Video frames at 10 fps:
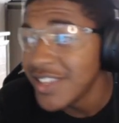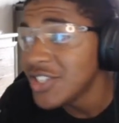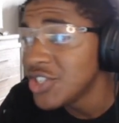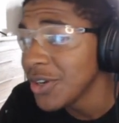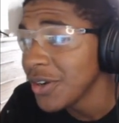
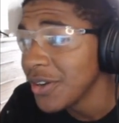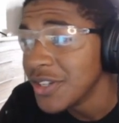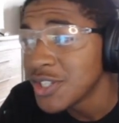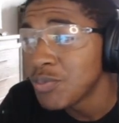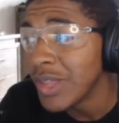Get your
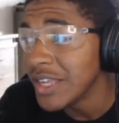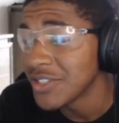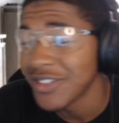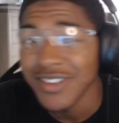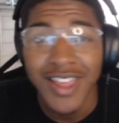
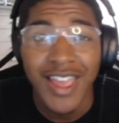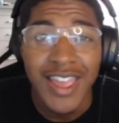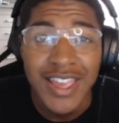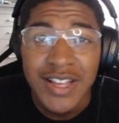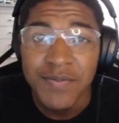splicer today
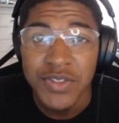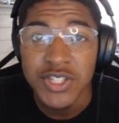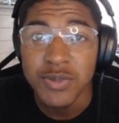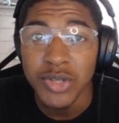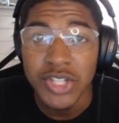and
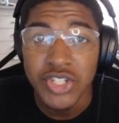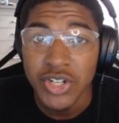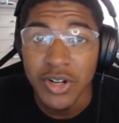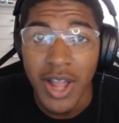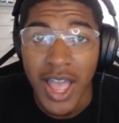split
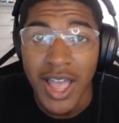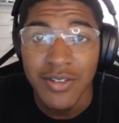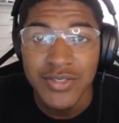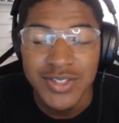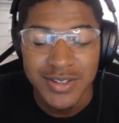your halves,